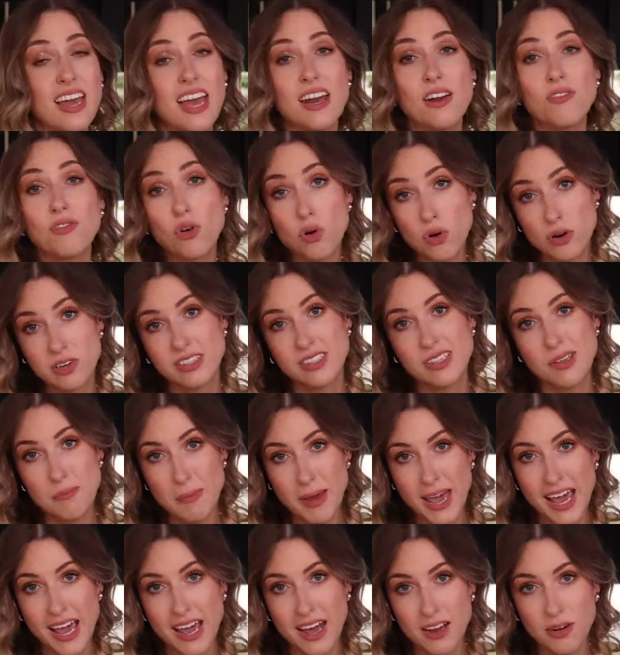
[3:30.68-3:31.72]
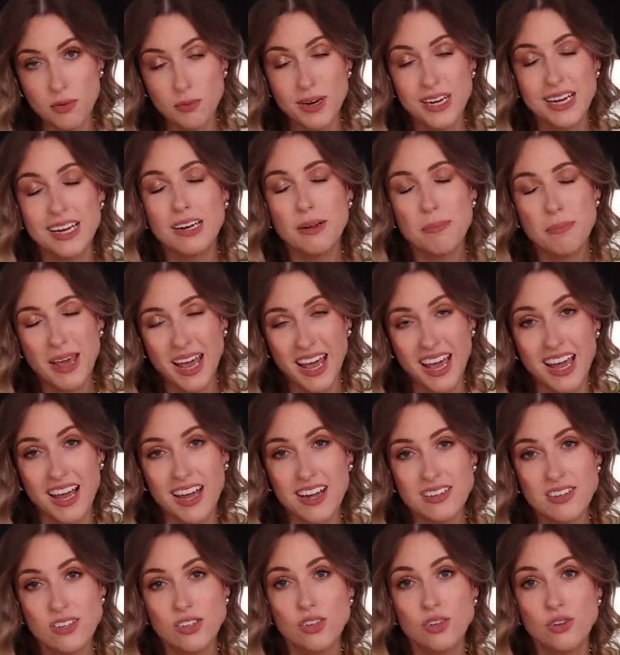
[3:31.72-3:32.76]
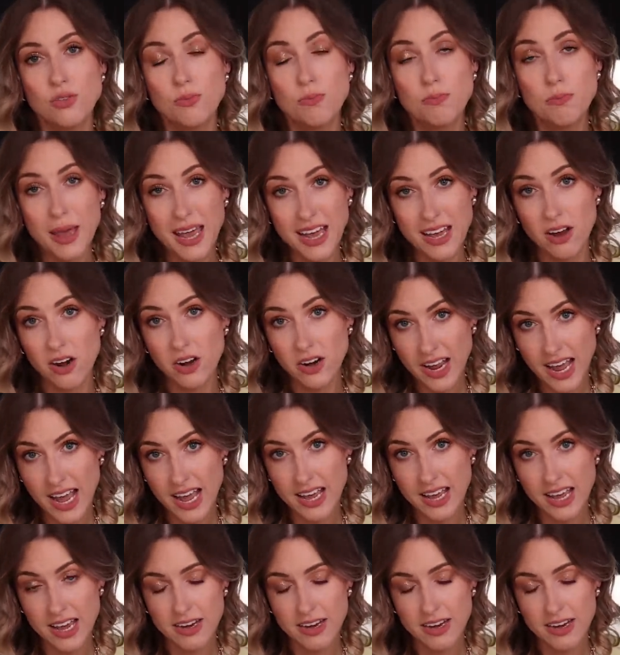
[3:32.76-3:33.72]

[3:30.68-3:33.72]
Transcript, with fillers: Then of course the pan. We need a pan to bake our cake